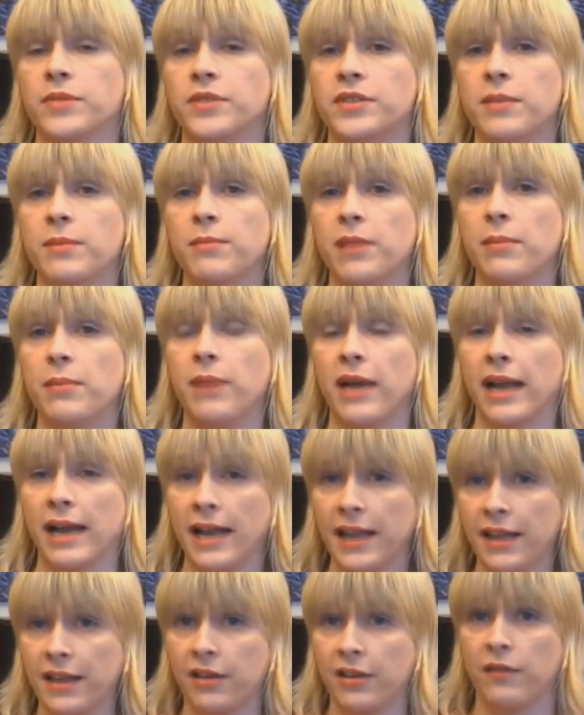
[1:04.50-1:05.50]
simply by
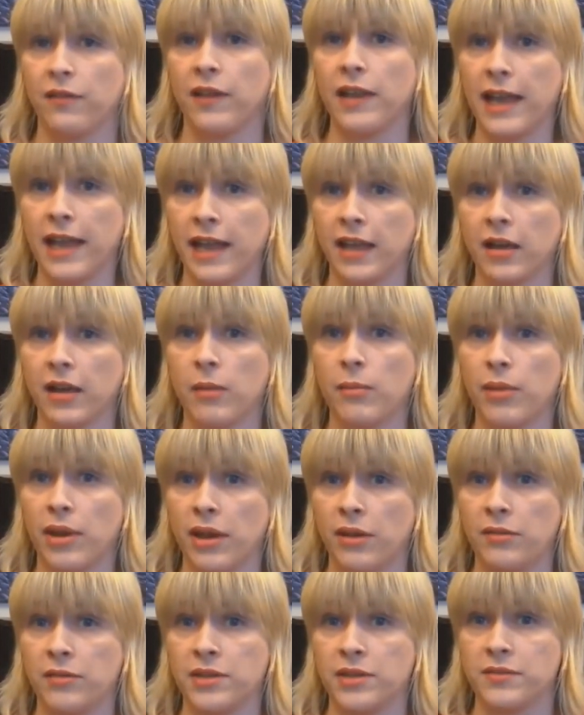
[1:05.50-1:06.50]
clicking on the link
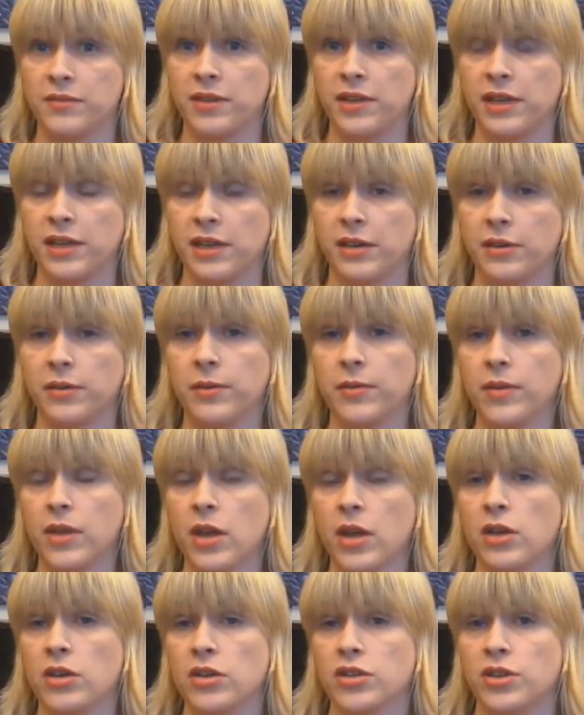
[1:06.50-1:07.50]
below this video.
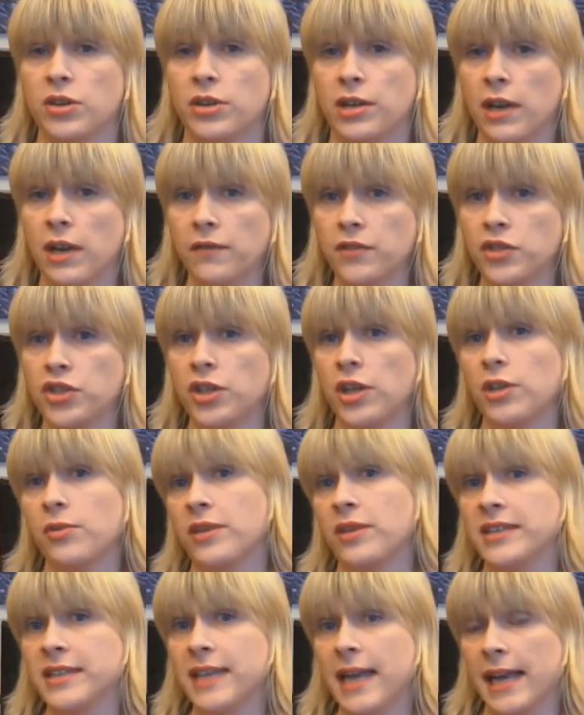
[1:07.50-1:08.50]
So I'd love to show
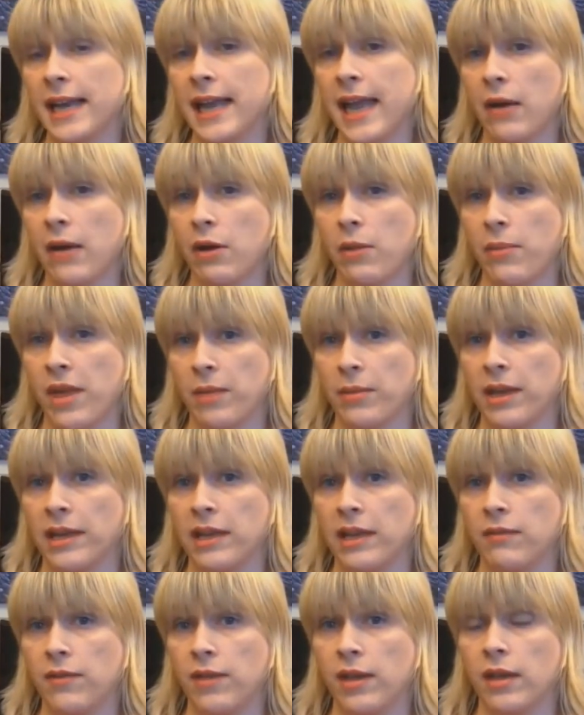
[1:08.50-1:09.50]
you exactly how I make
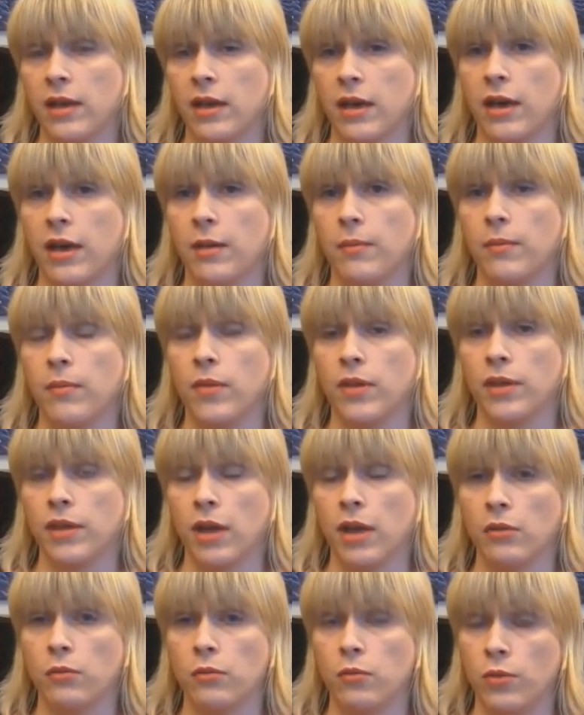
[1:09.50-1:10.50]
my living
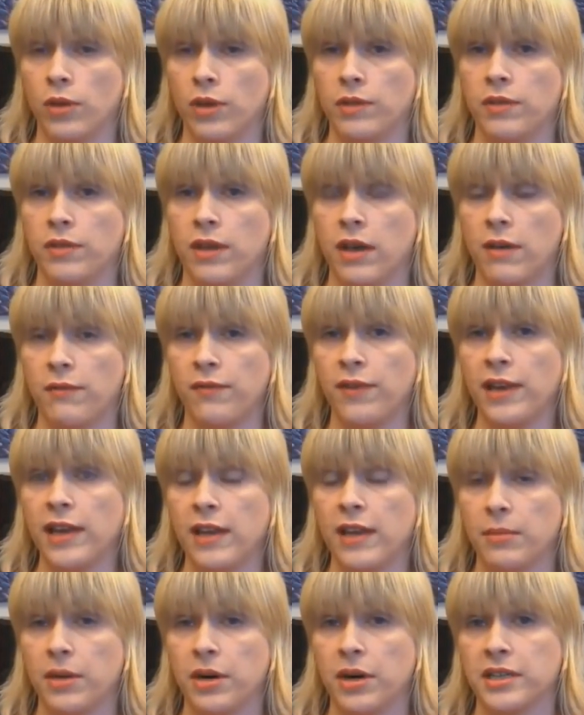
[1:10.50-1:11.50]
with
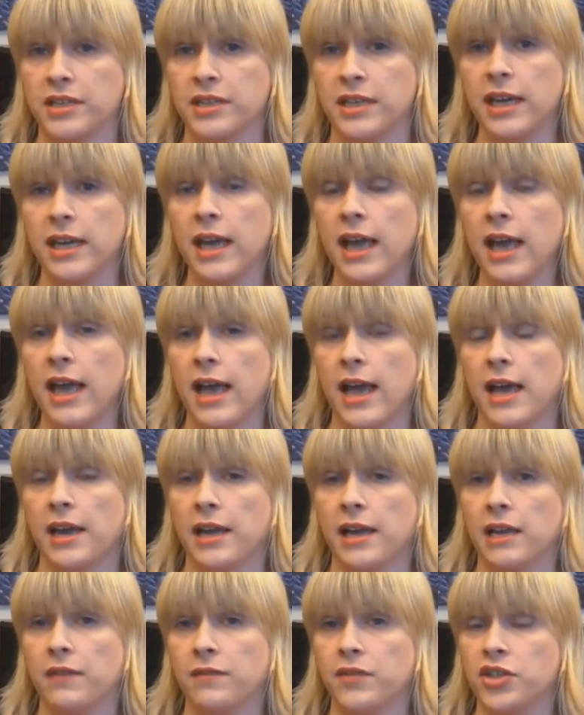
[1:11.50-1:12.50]
affiliate marketing,
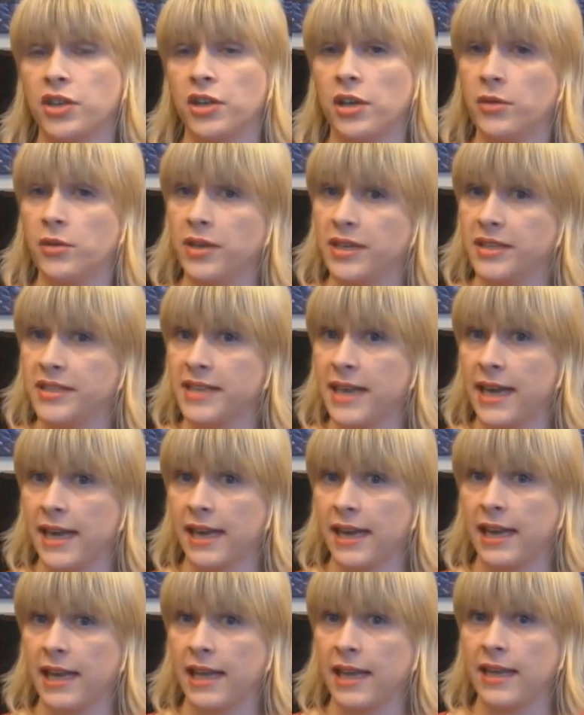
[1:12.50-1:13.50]
and I'd love to show you
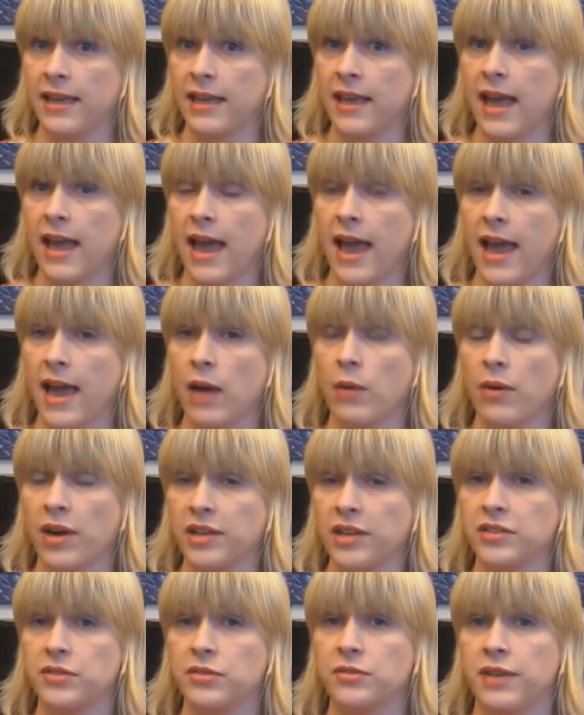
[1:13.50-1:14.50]
exactly how
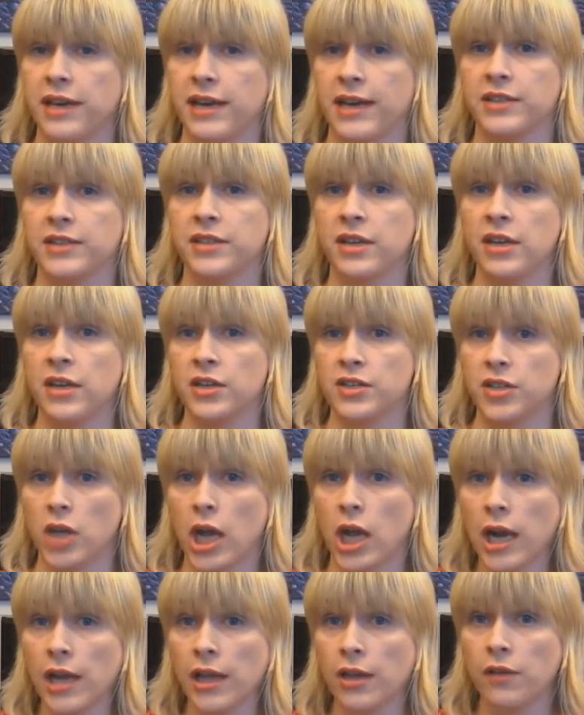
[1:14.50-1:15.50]
I do that.
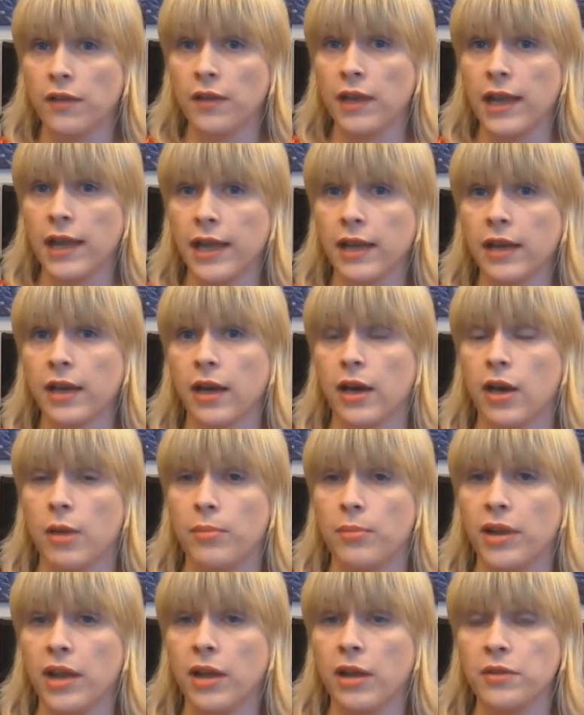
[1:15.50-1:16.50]
So click on the link
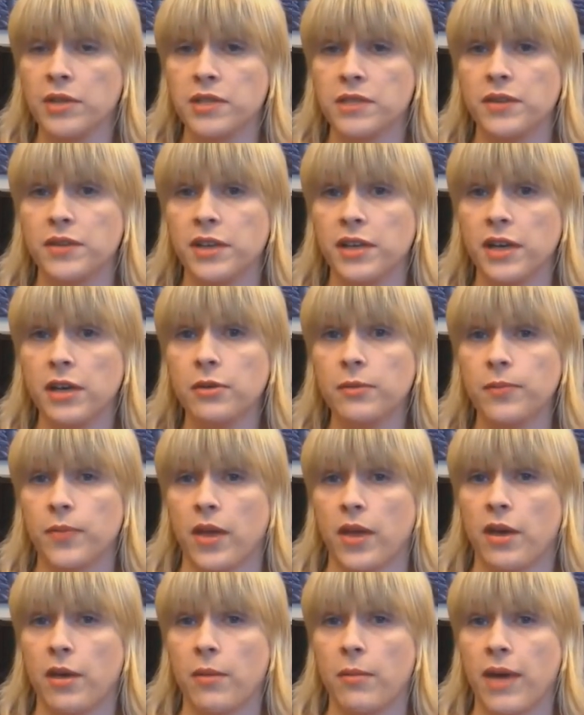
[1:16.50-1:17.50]
below this video
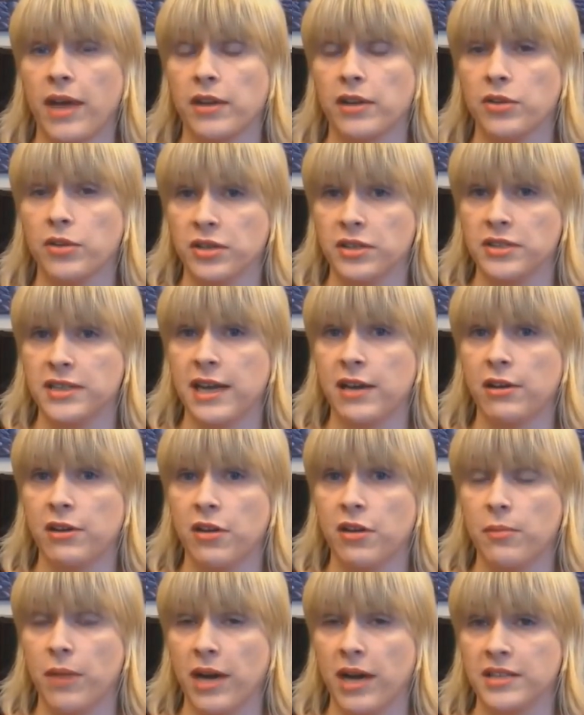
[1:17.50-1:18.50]
and you can
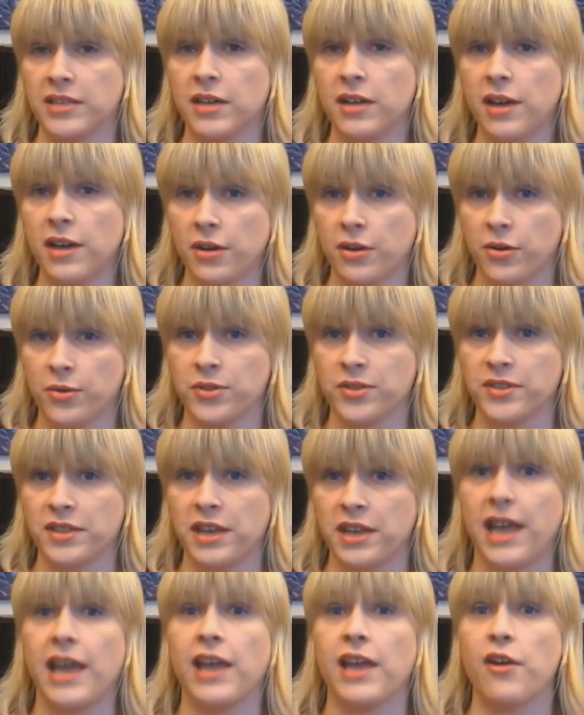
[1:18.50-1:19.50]
download my entire course
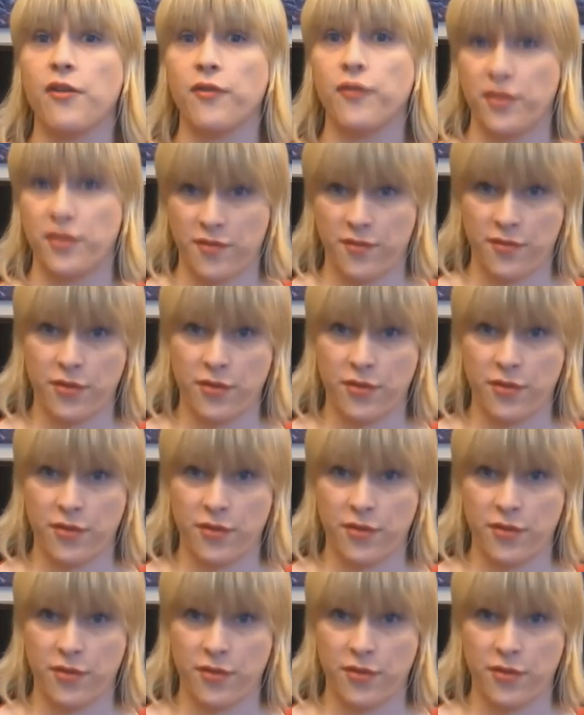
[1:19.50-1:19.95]
today for